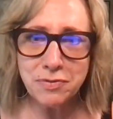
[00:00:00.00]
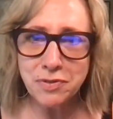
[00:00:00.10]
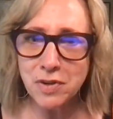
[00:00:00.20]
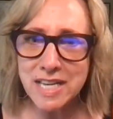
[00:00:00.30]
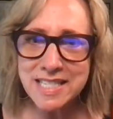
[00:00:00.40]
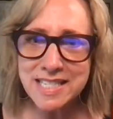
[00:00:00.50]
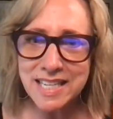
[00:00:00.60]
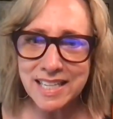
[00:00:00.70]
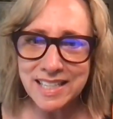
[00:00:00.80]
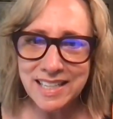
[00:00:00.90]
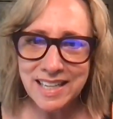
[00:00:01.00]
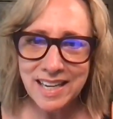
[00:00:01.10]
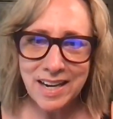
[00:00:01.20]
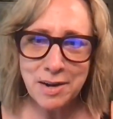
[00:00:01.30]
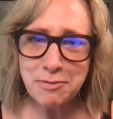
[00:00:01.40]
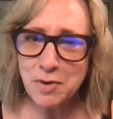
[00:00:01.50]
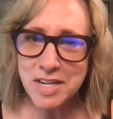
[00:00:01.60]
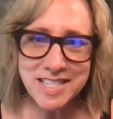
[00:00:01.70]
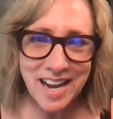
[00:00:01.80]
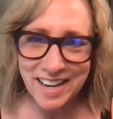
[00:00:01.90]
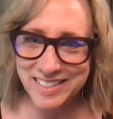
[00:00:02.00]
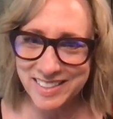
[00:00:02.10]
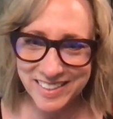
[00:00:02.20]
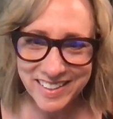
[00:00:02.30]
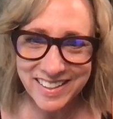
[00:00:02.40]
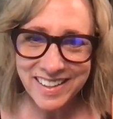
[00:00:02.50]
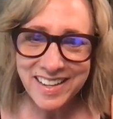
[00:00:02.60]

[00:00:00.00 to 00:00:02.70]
forensic voice actor.